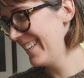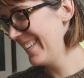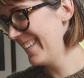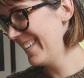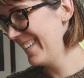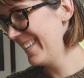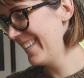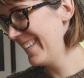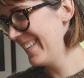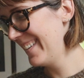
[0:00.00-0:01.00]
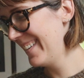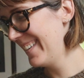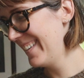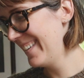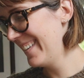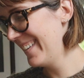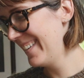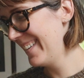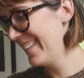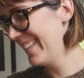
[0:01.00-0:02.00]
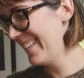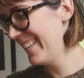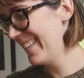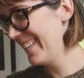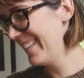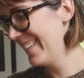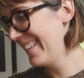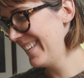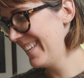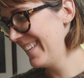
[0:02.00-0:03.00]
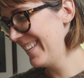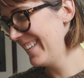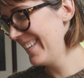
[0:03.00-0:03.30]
Nobody speaks.